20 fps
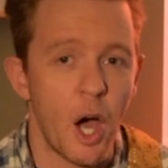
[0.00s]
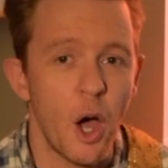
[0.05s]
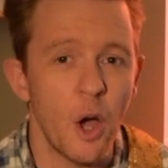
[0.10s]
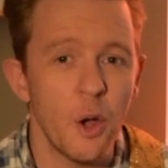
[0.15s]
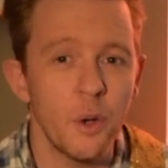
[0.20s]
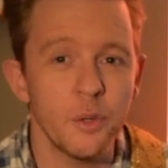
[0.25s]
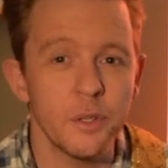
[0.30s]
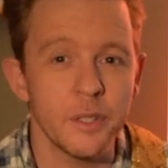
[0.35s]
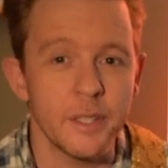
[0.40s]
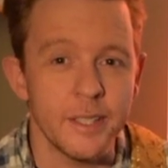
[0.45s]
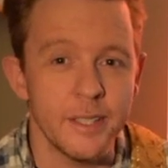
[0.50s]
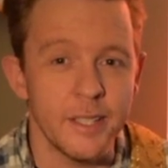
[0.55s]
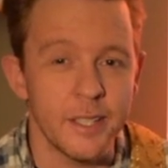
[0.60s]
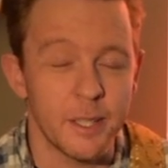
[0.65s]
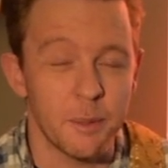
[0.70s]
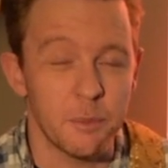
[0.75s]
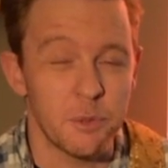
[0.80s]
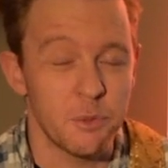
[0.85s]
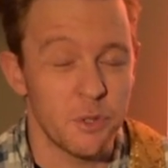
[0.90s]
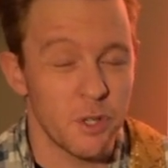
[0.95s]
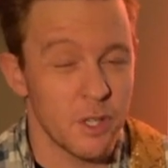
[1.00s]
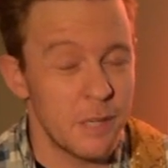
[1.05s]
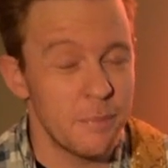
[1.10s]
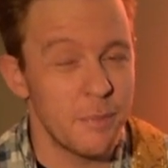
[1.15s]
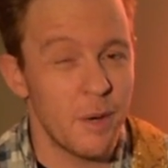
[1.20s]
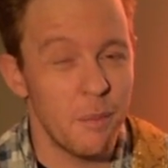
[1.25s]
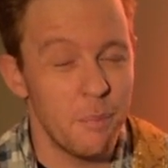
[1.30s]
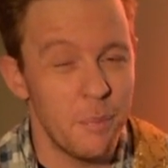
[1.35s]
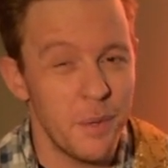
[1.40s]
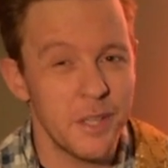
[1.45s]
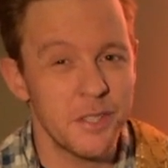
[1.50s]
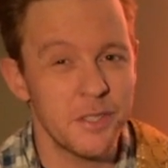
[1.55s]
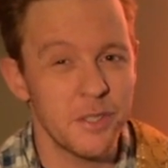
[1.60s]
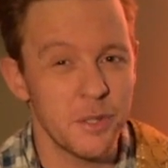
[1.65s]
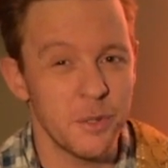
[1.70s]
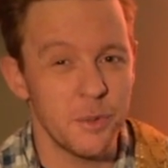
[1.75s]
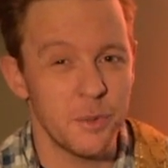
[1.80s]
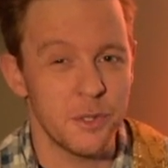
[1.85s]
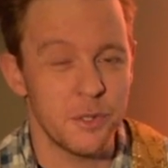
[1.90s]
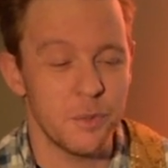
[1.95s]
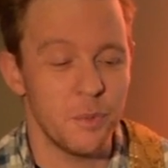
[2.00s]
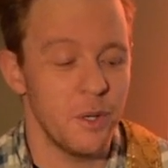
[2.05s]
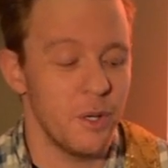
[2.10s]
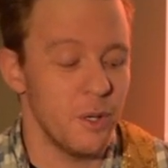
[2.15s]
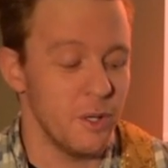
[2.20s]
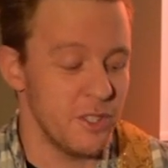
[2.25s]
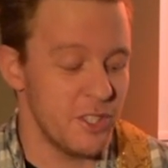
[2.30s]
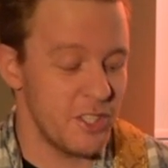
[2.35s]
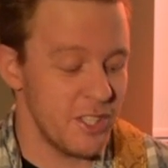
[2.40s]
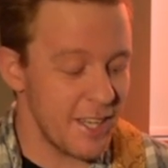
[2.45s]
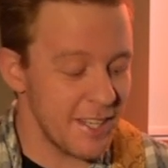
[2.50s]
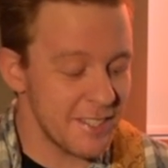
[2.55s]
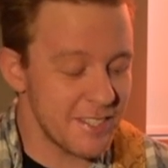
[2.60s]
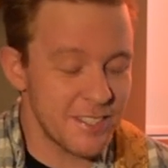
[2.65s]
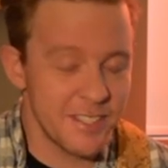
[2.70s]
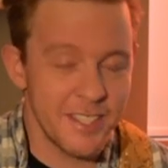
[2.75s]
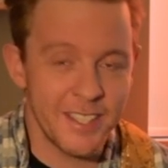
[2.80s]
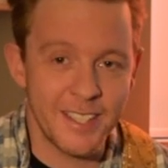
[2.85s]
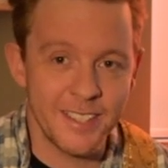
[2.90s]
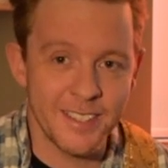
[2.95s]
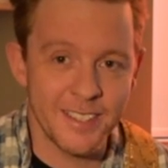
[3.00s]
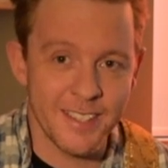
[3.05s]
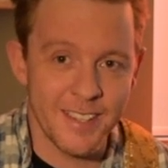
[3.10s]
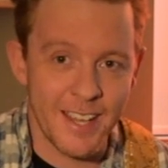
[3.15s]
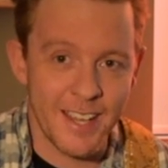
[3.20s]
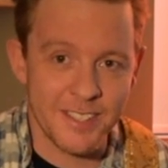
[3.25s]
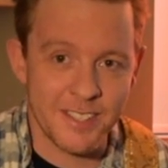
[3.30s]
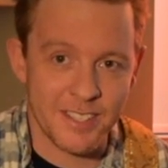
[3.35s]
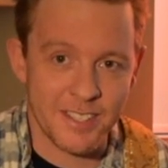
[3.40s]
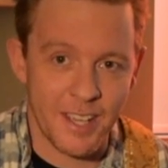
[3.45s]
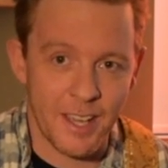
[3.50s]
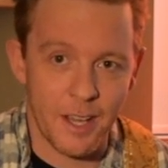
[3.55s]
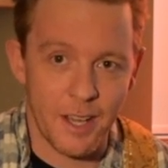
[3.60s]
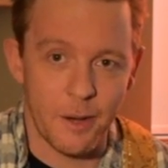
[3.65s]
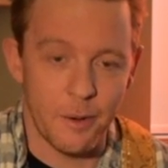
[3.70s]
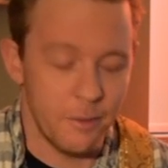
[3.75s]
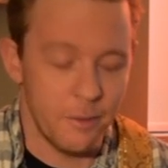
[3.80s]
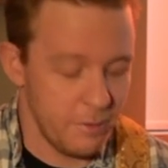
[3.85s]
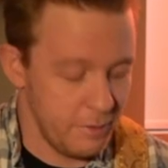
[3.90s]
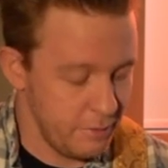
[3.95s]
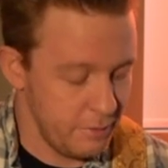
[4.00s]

only, and I'm trying my best to as well, just sticking to that scale.